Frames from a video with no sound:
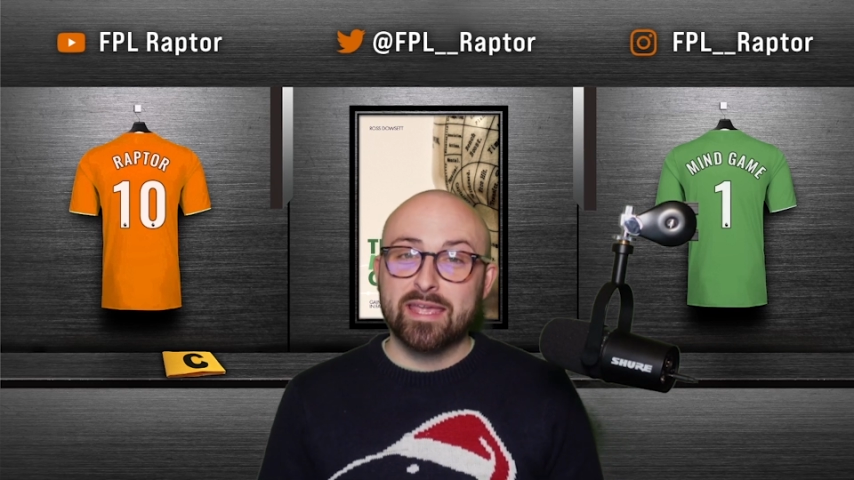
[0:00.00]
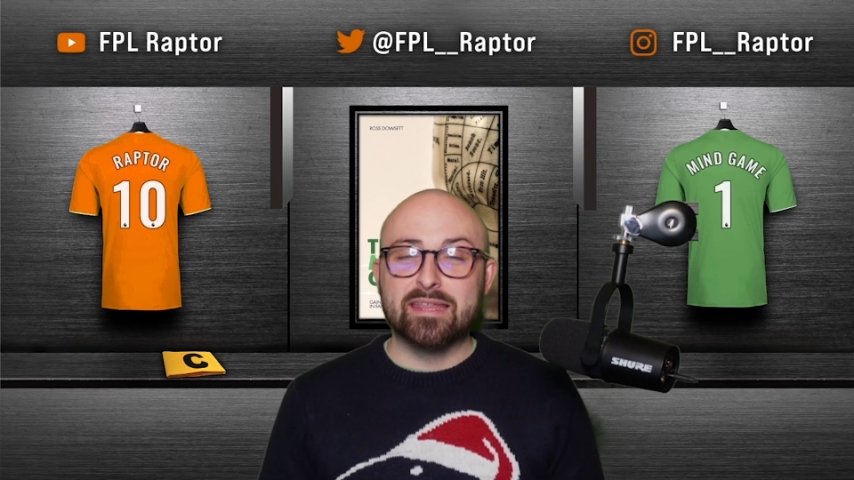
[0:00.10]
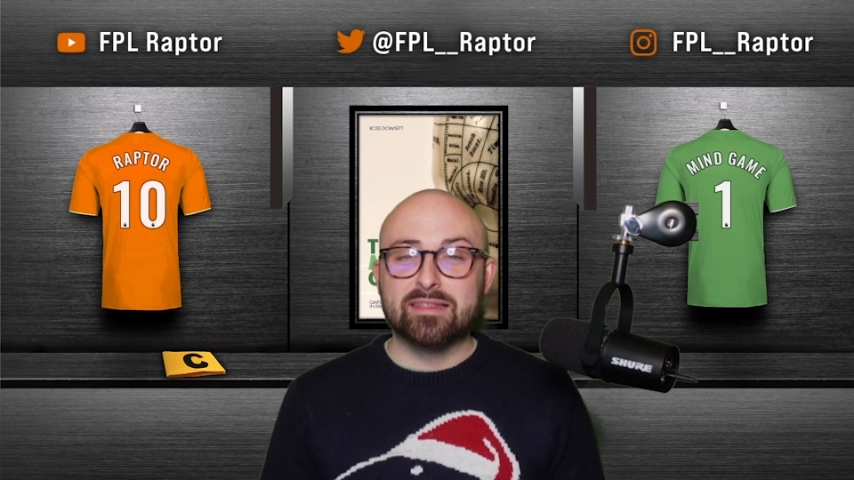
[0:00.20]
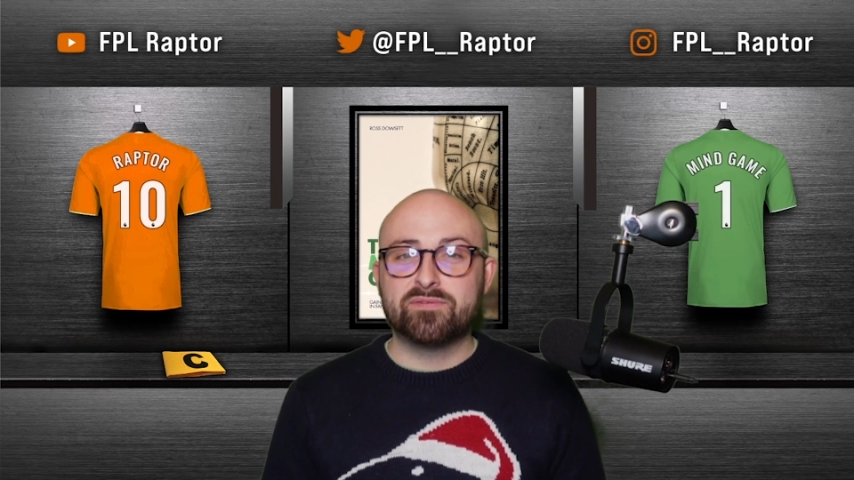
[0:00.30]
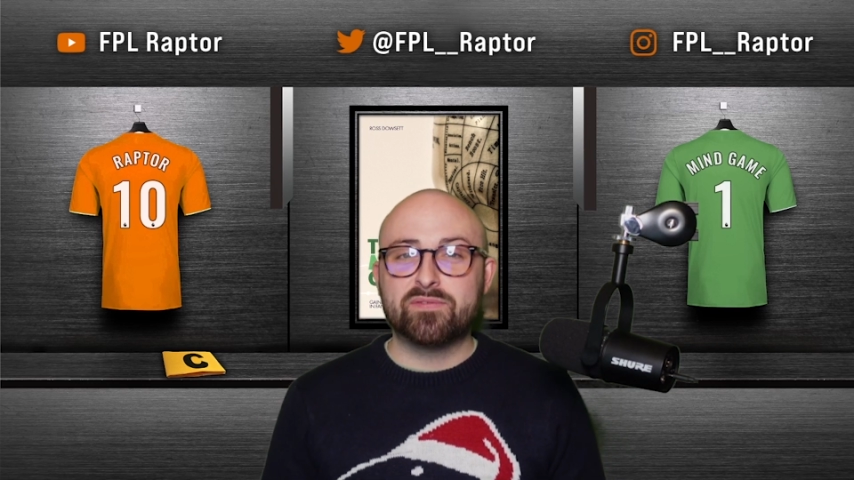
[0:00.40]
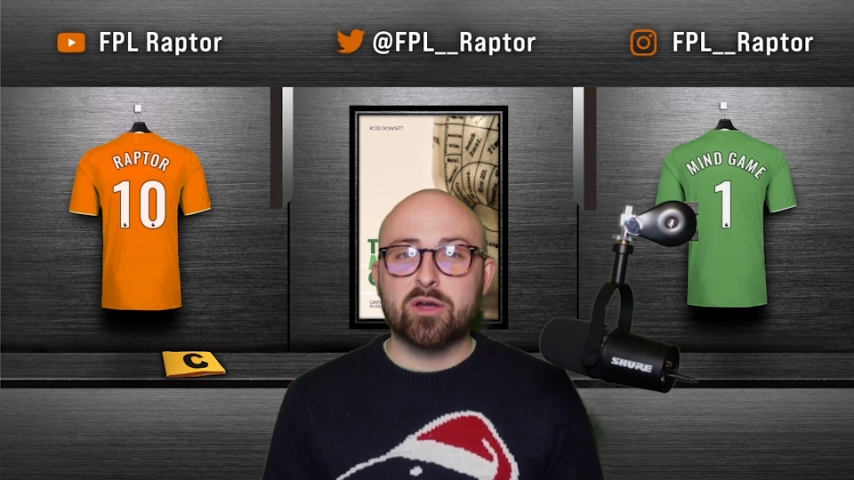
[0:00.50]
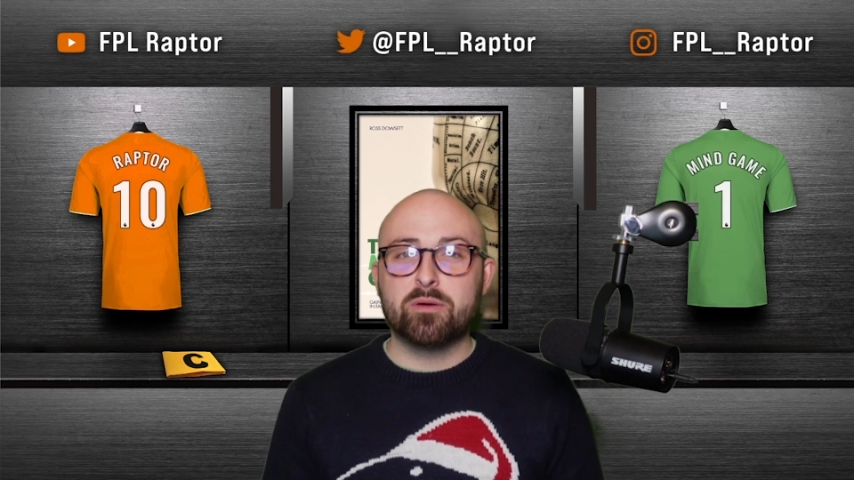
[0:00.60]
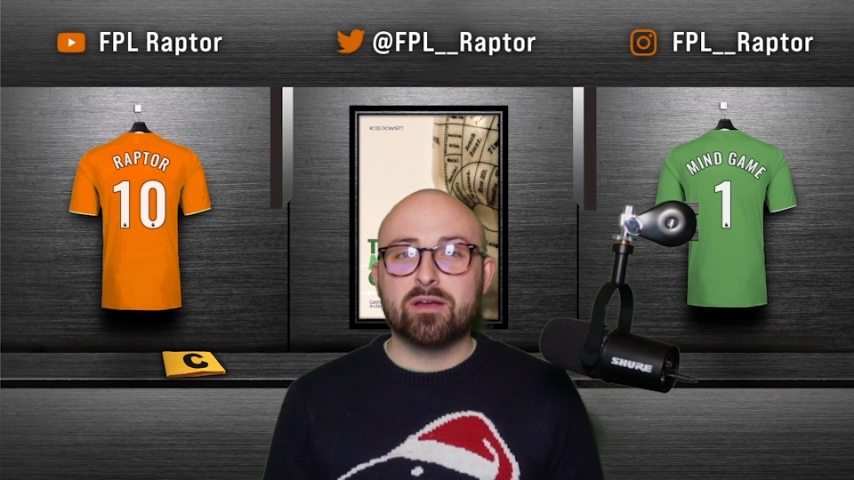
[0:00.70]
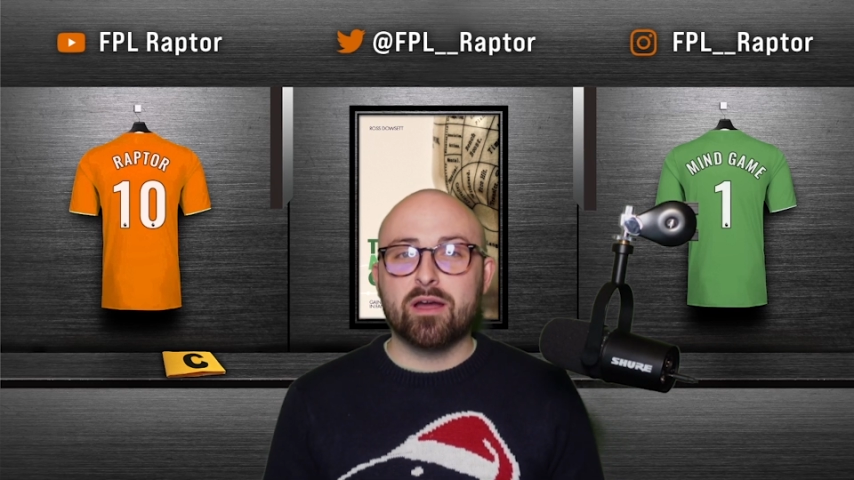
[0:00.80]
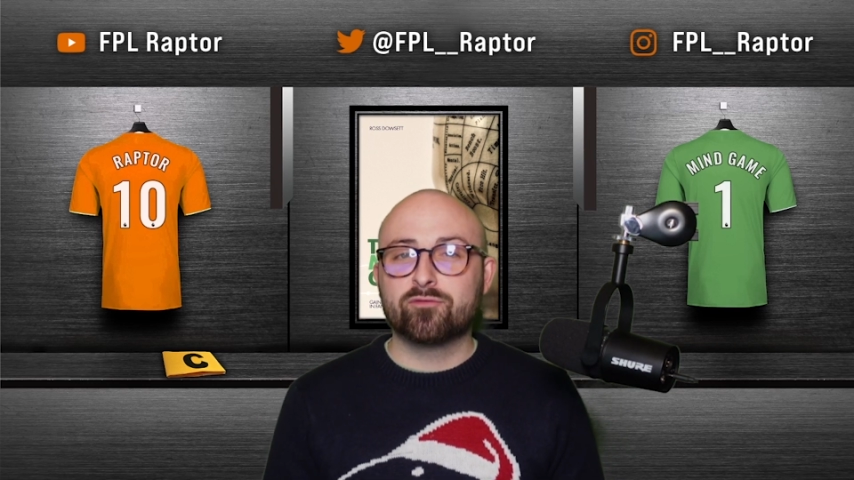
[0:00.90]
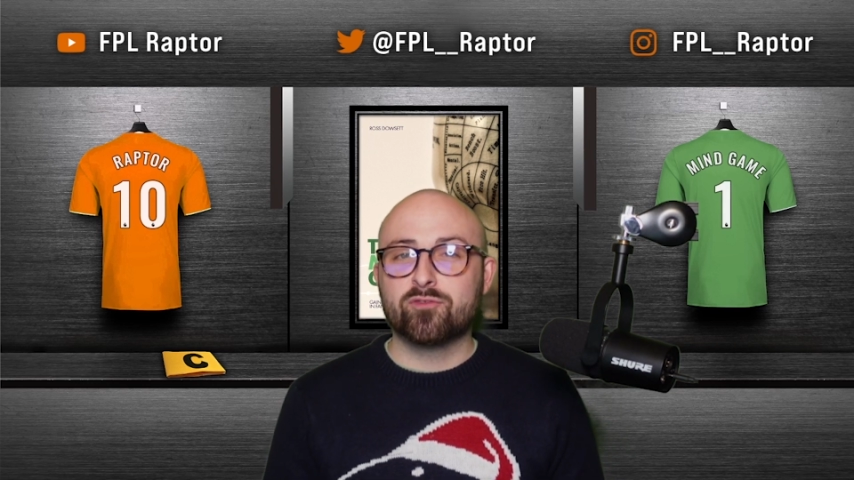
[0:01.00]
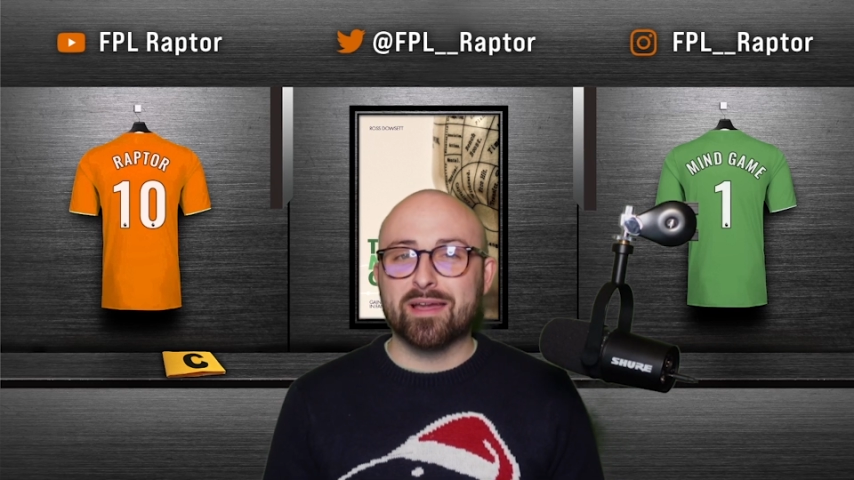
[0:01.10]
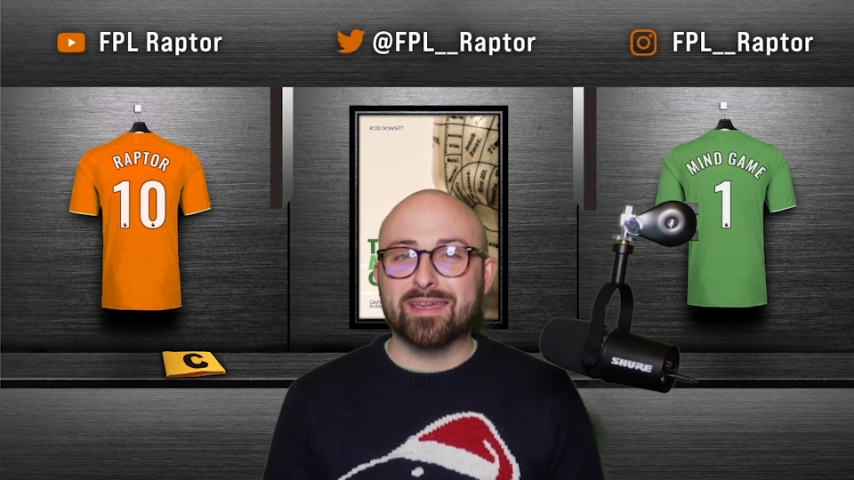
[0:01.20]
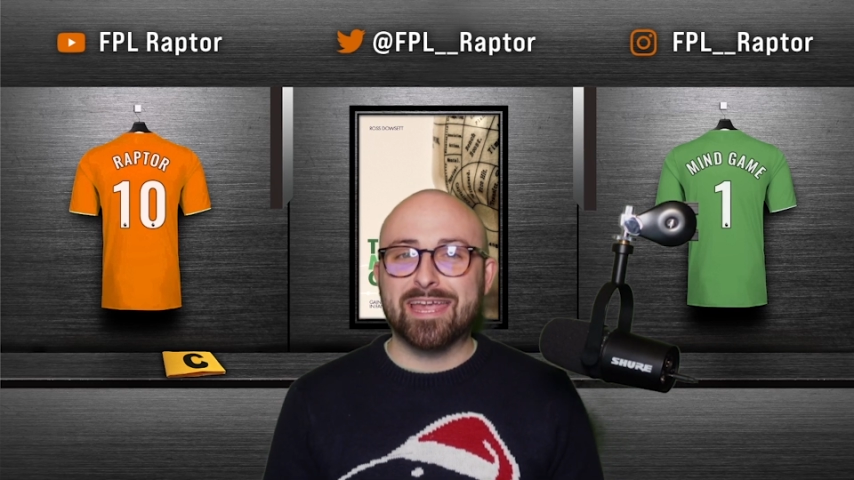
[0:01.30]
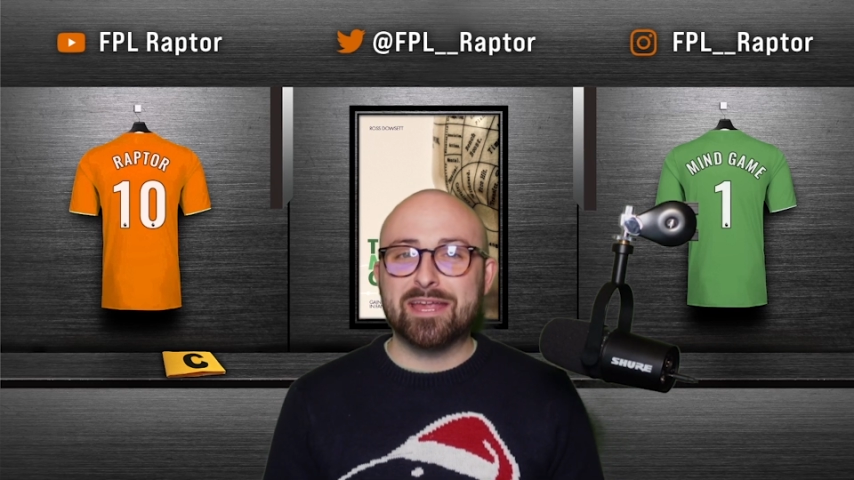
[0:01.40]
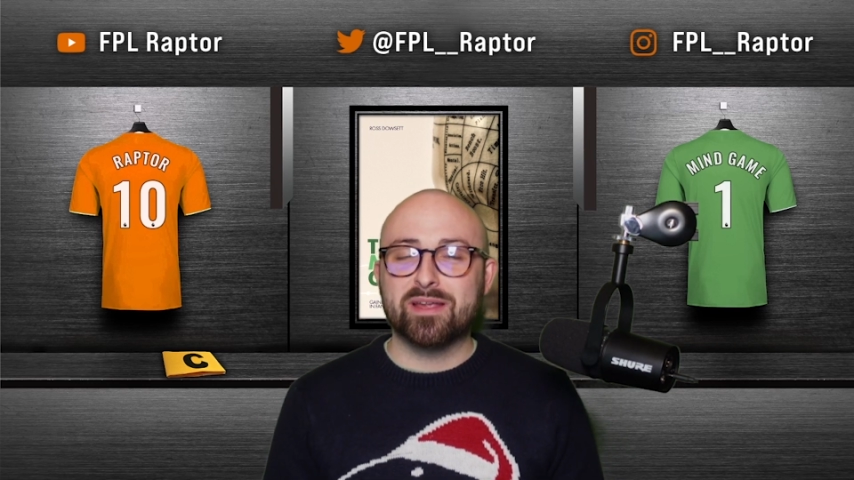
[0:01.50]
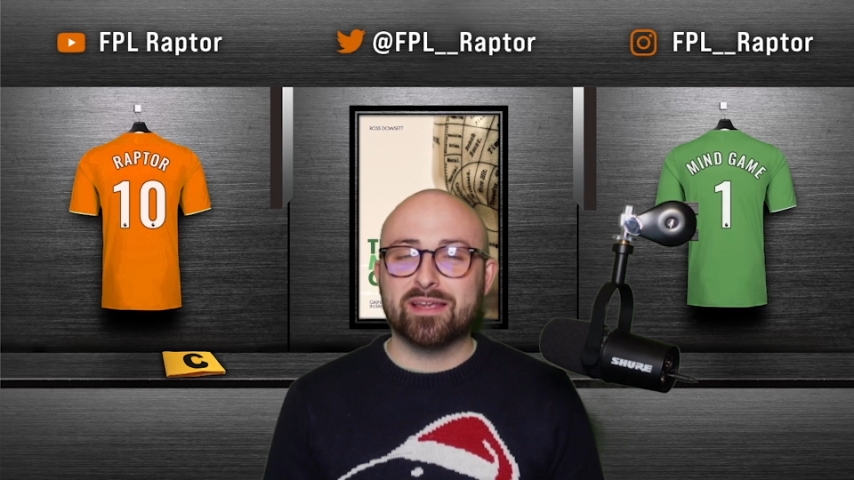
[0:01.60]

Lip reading: In this video I'll be going through my Game